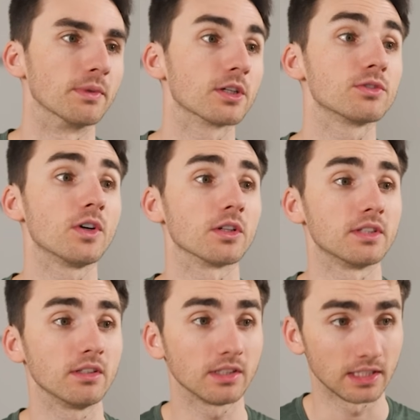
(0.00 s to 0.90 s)
there's
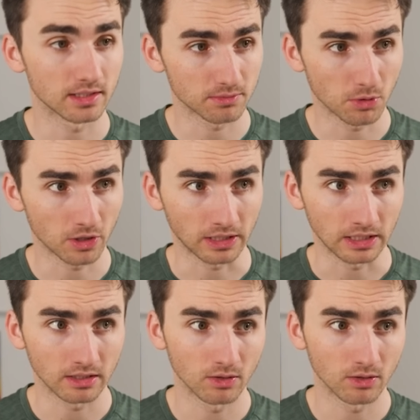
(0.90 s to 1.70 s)
volatility in this market,